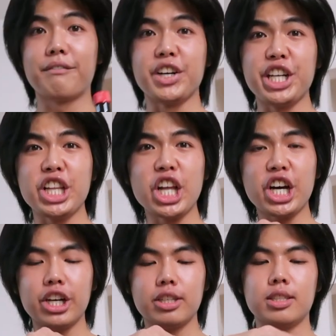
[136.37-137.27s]

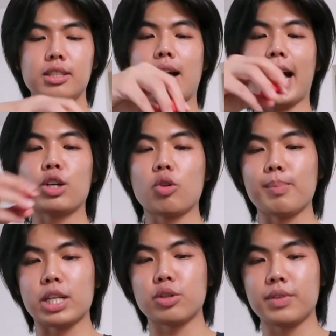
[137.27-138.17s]
Vanilla. I don't
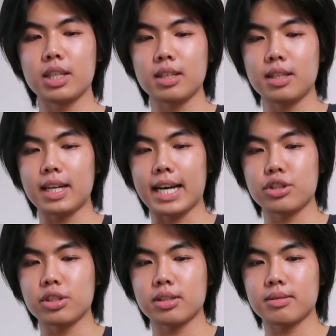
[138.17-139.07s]
measure vanilla, I
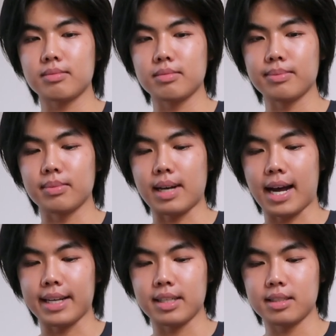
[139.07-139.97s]
just
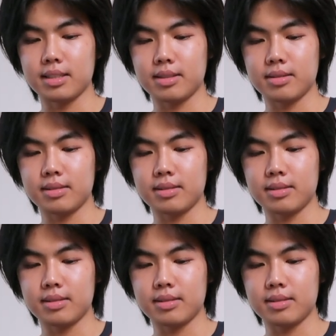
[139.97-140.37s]
buy it.